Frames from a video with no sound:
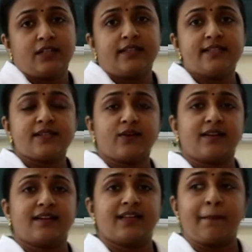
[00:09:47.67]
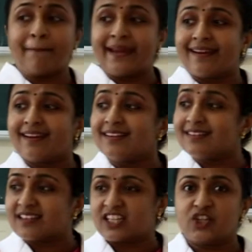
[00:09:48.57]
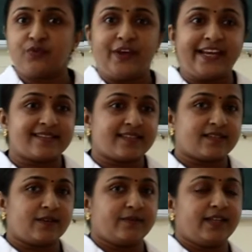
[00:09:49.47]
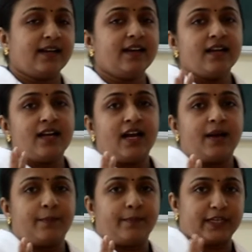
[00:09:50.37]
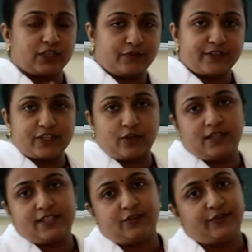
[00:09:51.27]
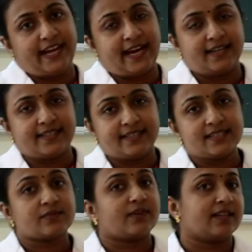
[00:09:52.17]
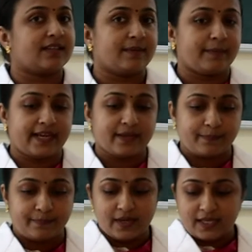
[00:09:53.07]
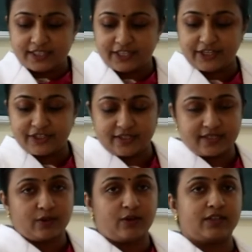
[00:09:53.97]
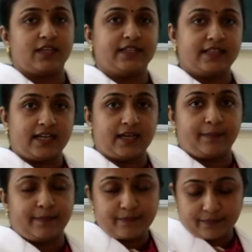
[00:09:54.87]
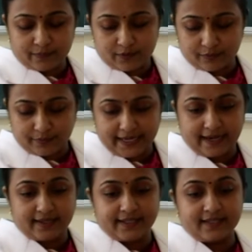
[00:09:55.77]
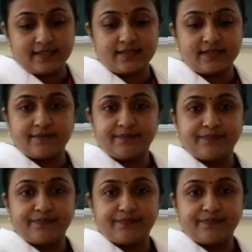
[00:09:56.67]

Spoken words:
These all are the main 3 phases of the pathophysiology of ARDS. What are the main changes or in the ARDS?